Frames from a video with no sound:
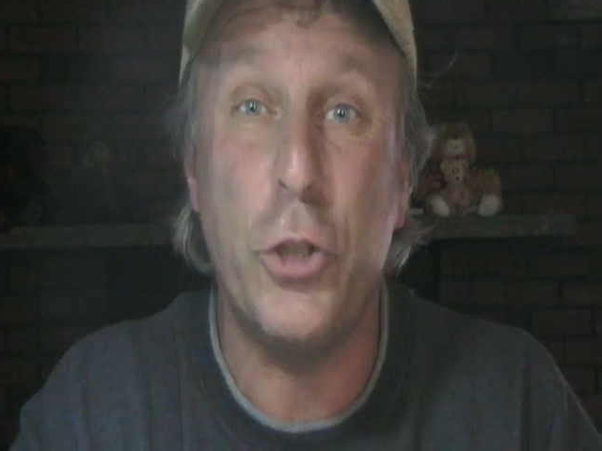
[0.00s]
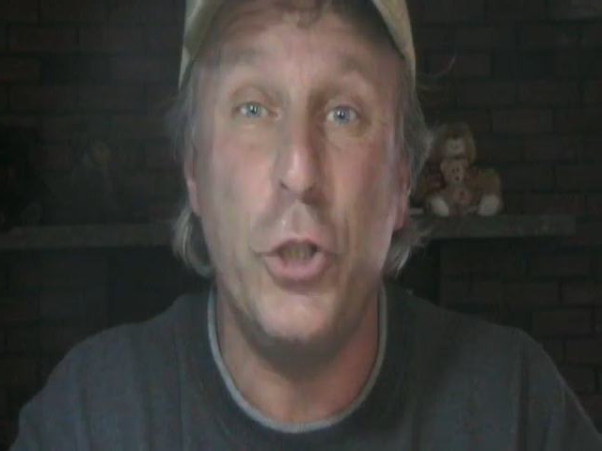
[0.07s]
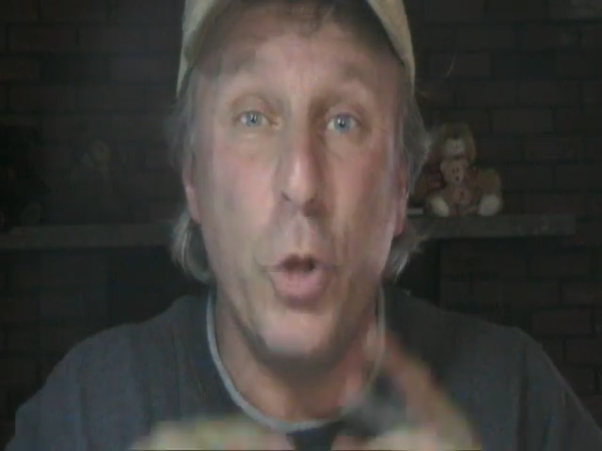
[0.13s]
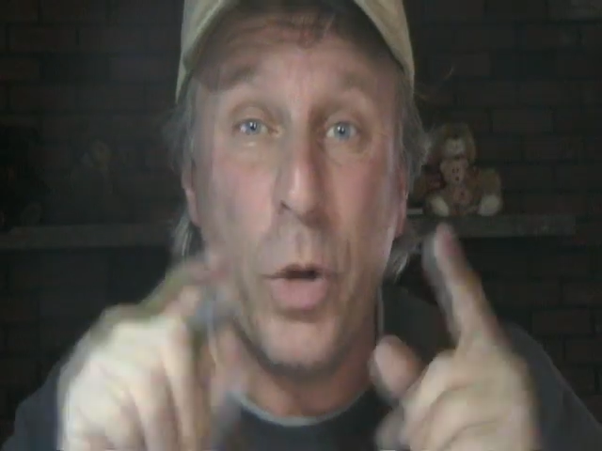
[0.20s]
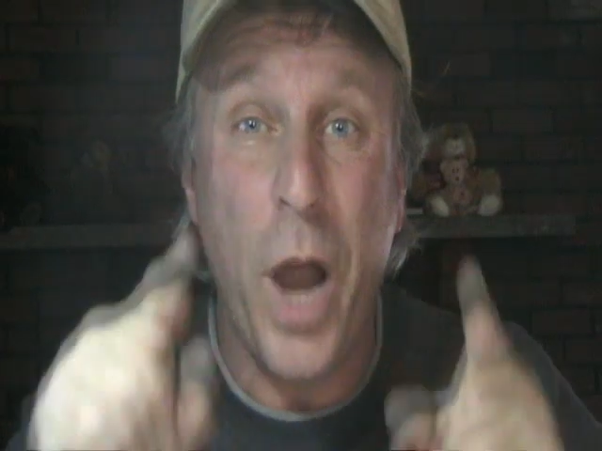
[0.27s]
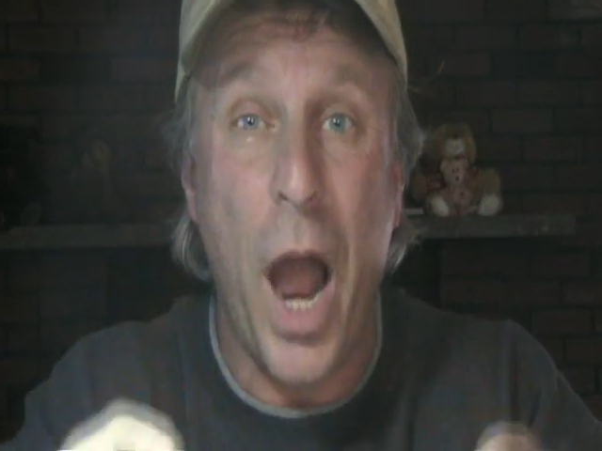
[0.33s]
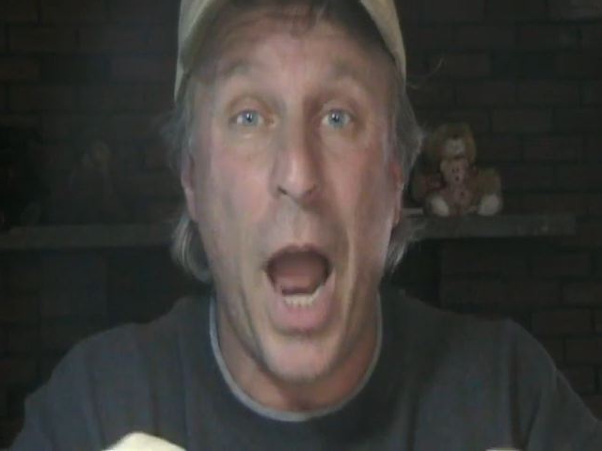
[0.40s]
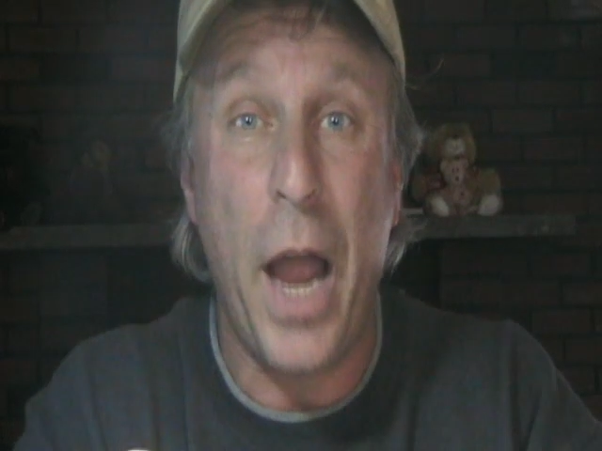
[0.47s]
because
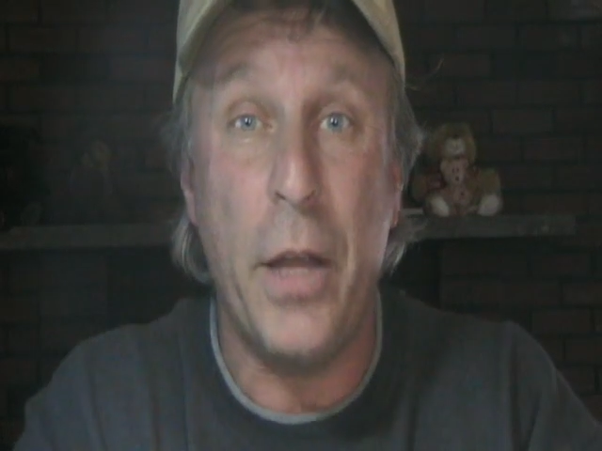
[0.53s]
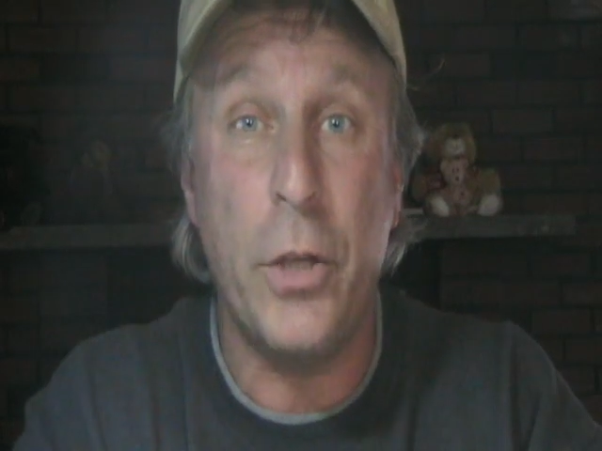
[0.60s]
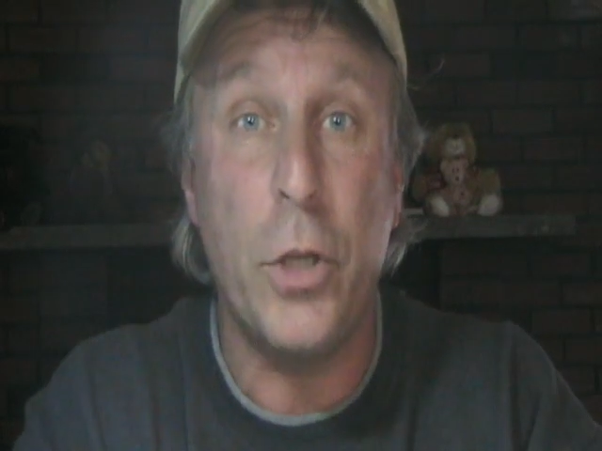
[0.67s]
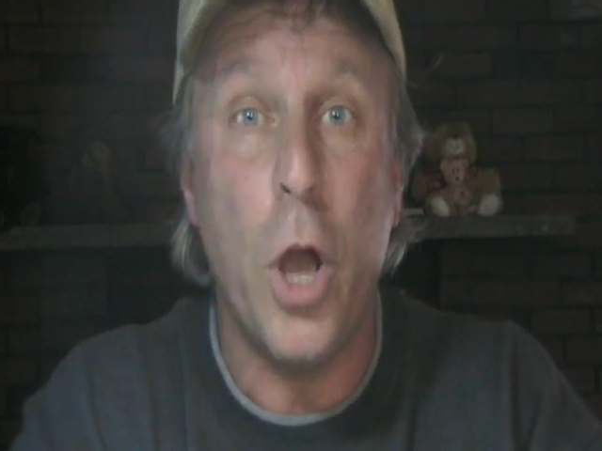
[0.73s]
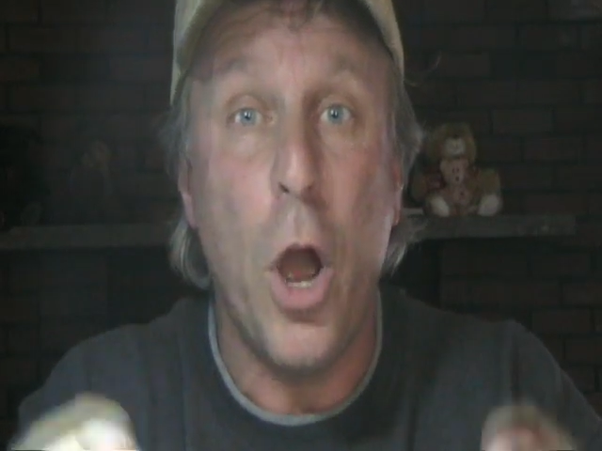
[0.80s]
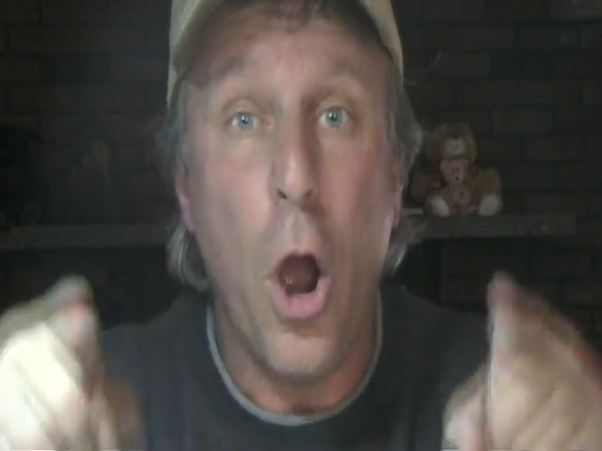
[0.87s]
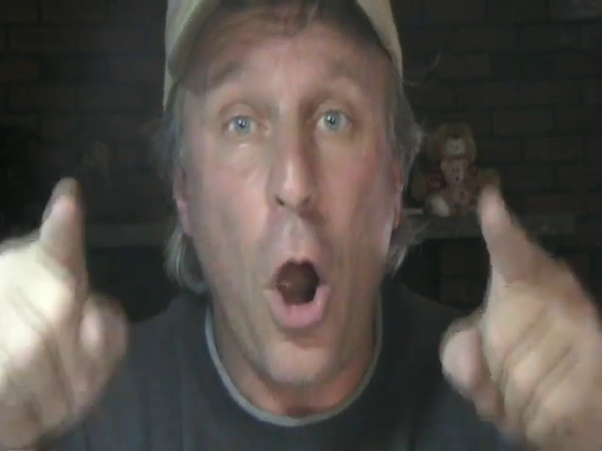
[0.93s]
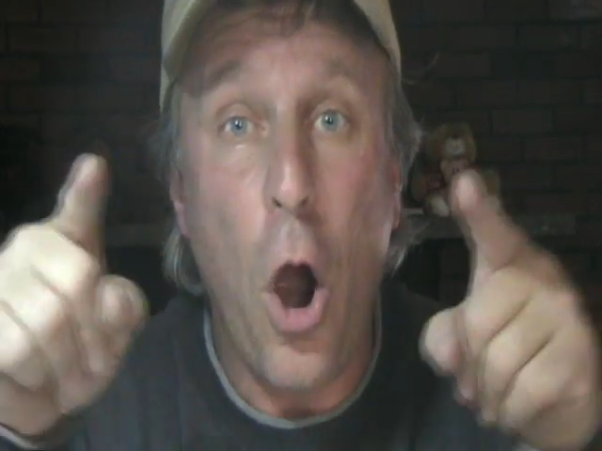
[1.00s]
you
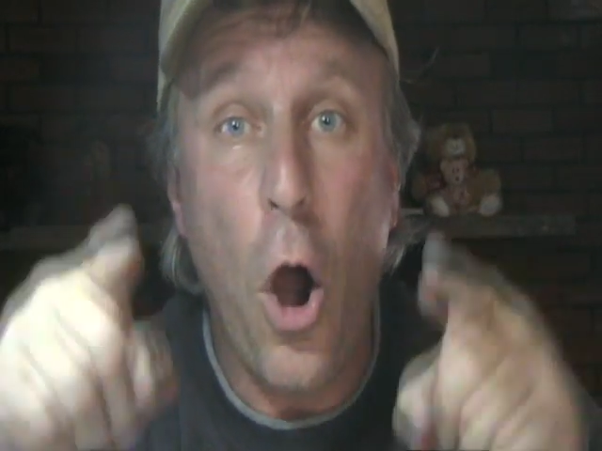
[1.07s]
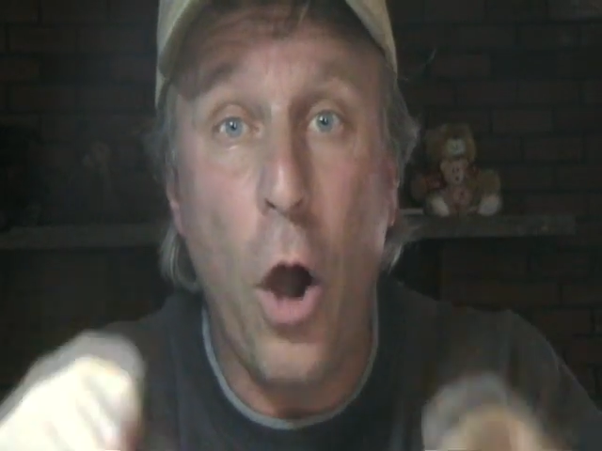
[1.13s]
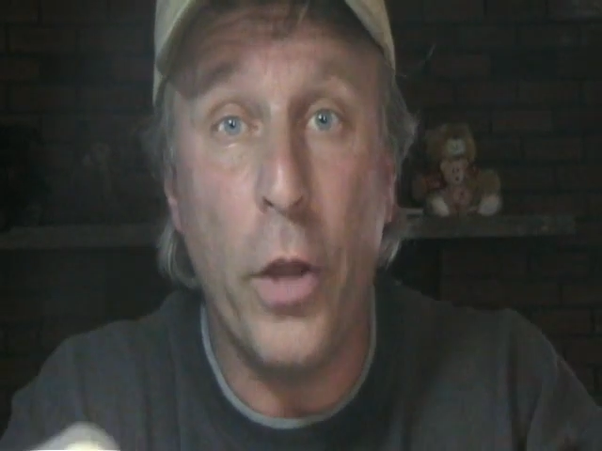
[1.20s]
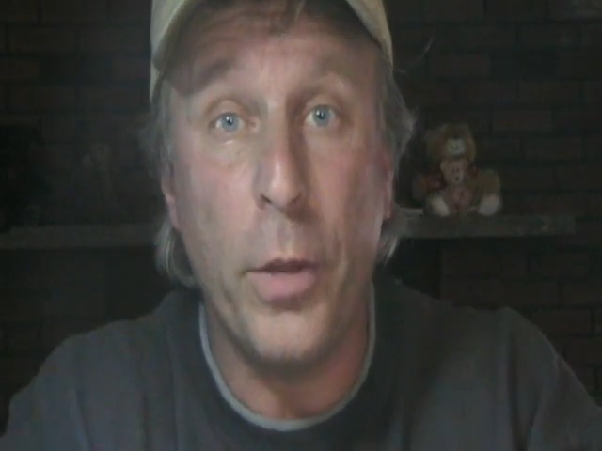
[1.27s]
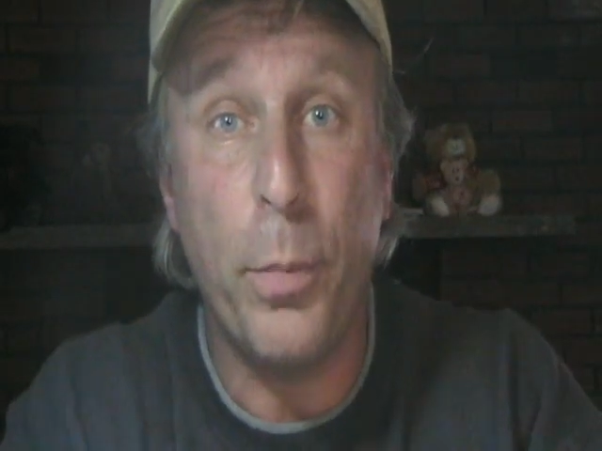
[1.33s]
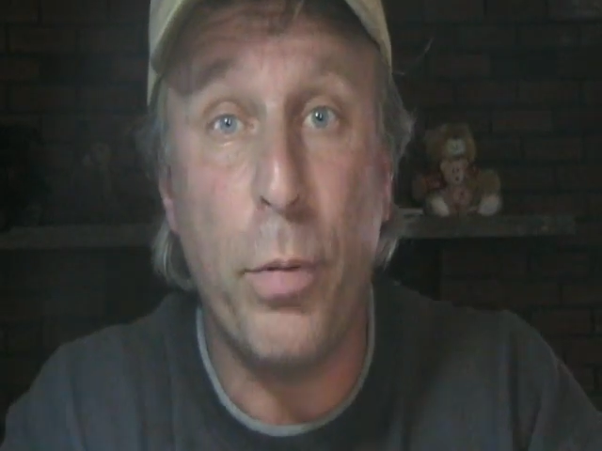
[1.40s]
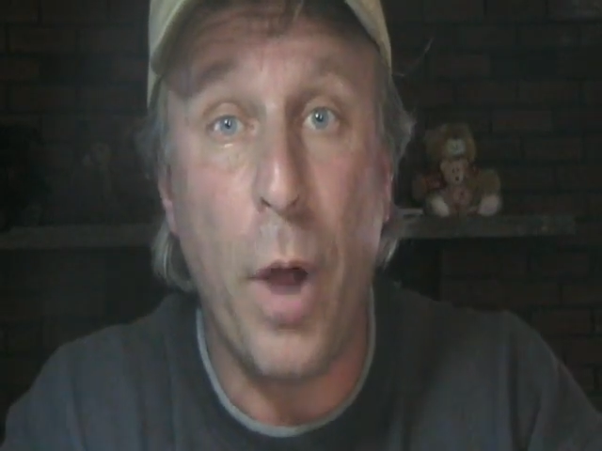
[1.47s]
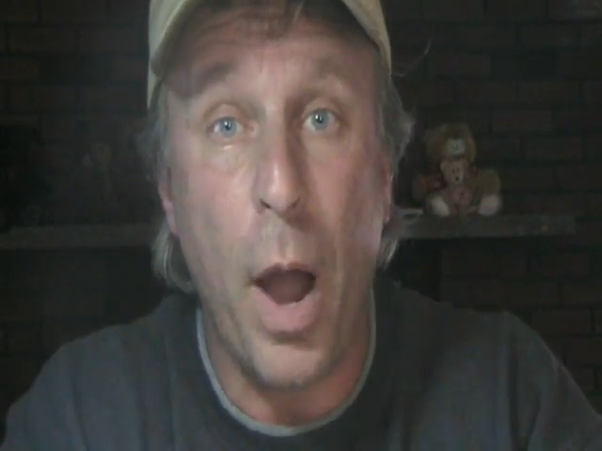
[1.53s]
guys
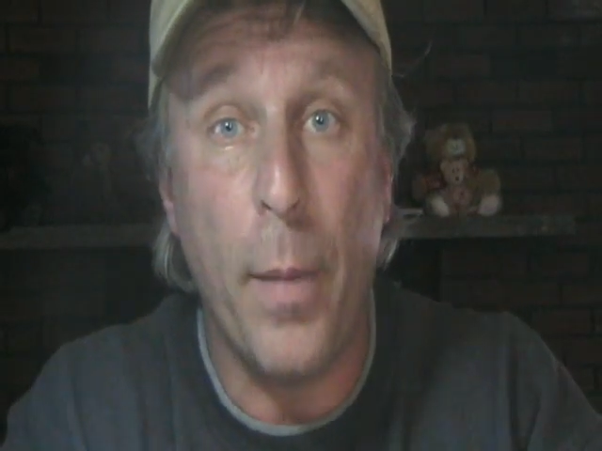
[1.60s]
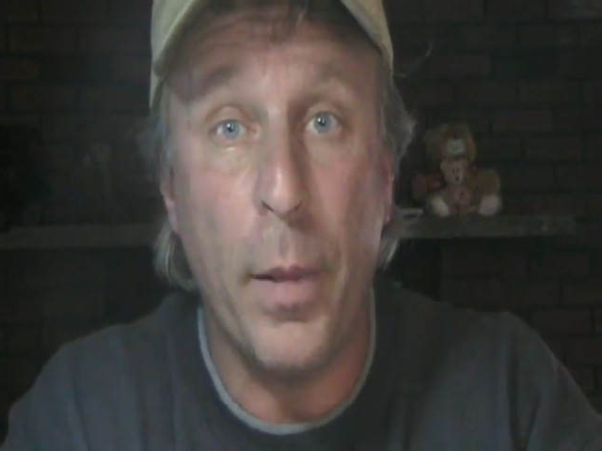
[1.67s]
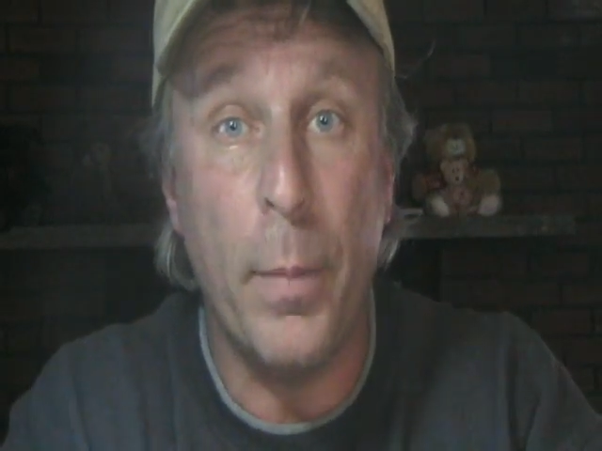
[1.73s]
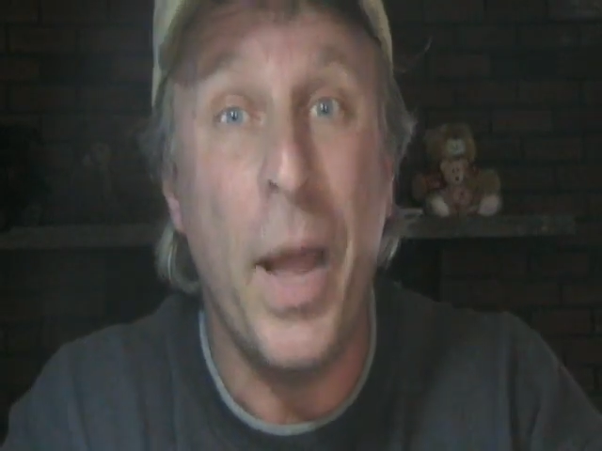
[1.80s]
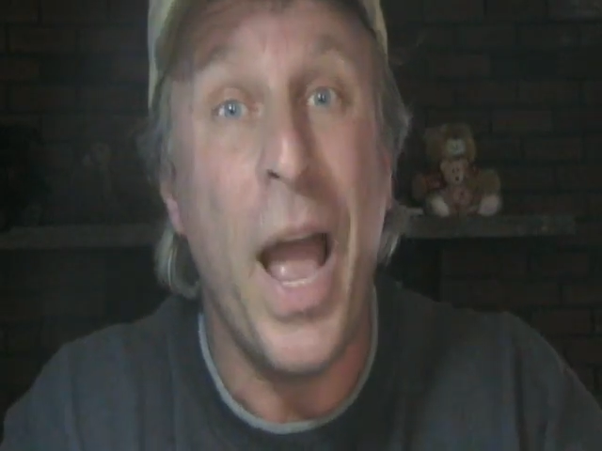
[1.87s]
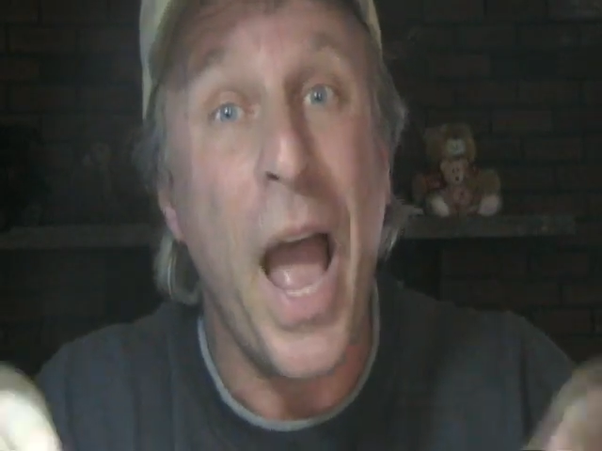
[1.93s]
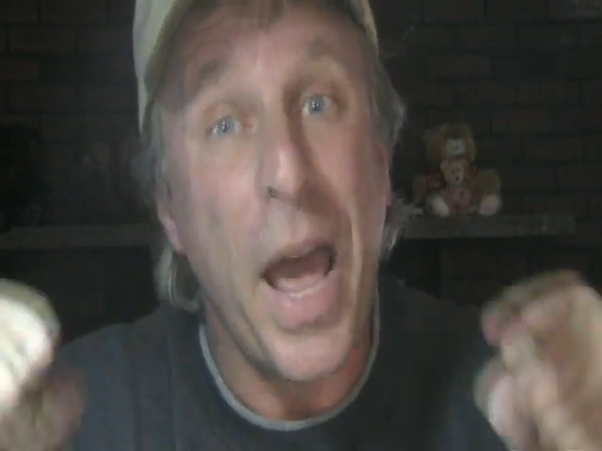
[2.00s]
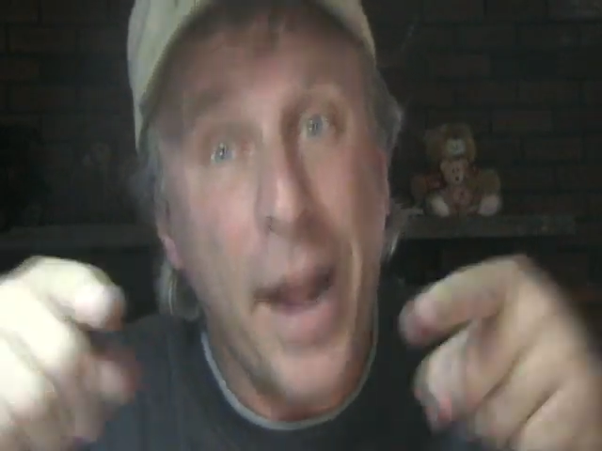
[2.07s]
are the problem,